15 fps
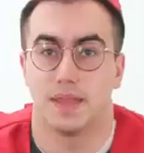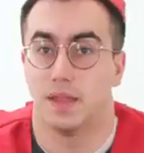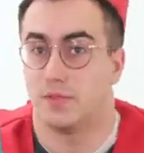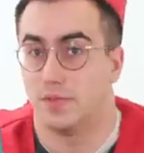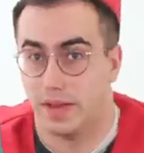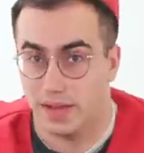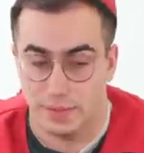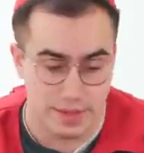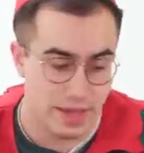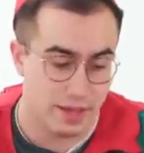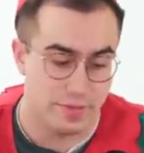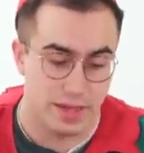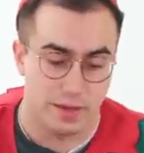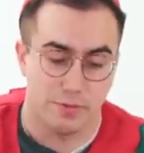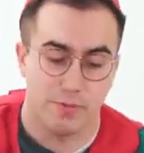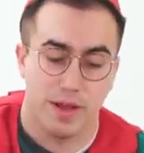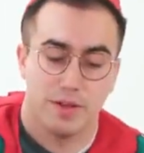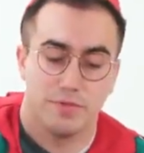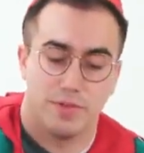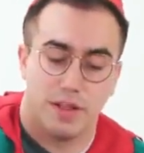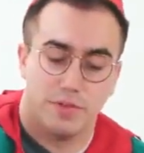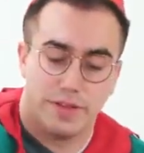And finally we have a
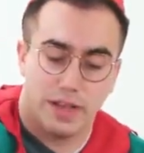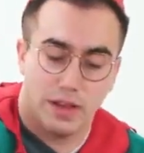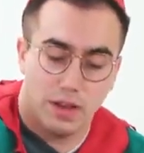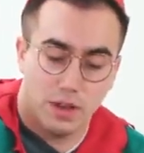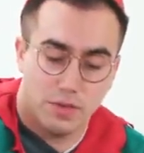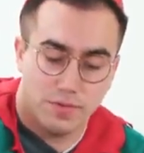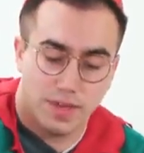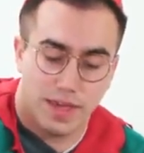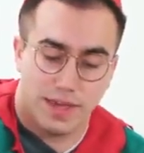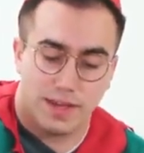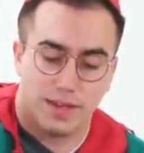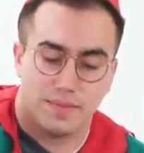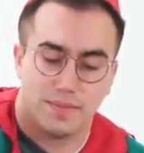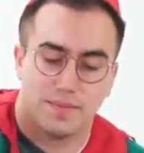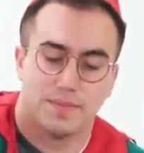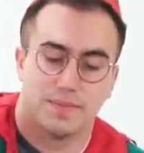red velvet loaf cake.